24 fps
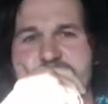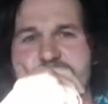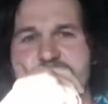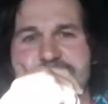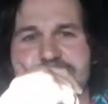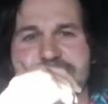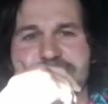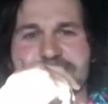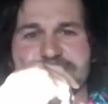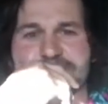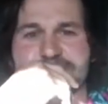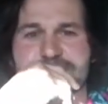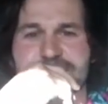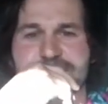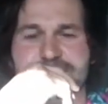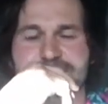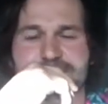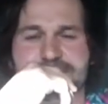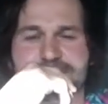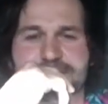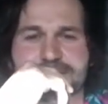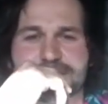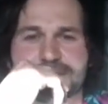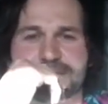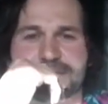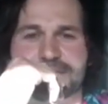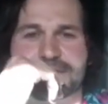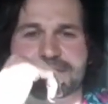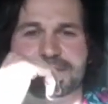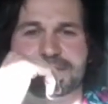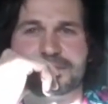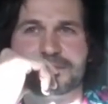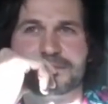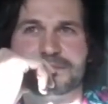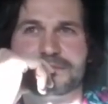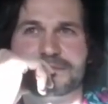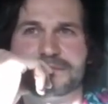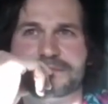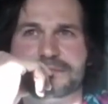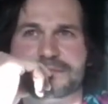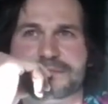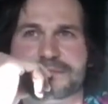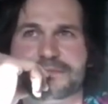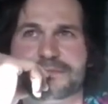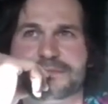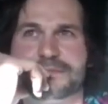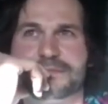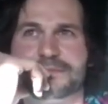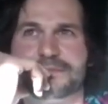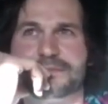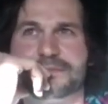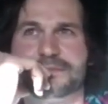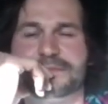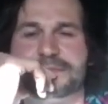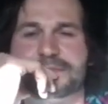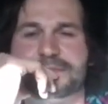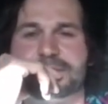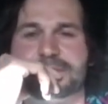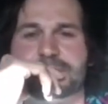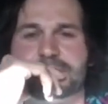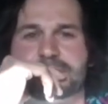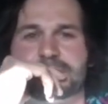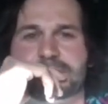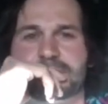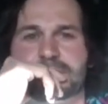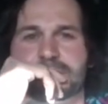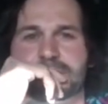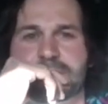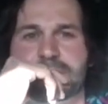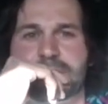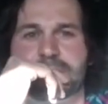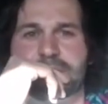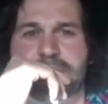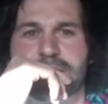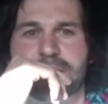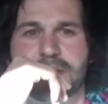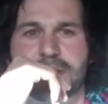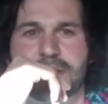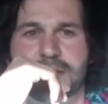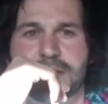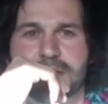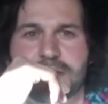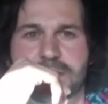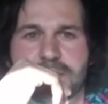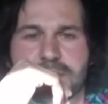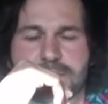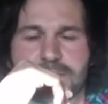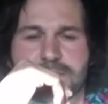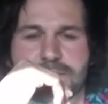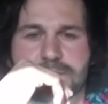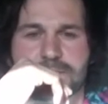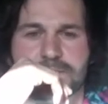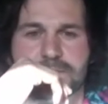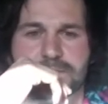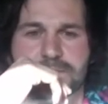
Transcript: [no speech]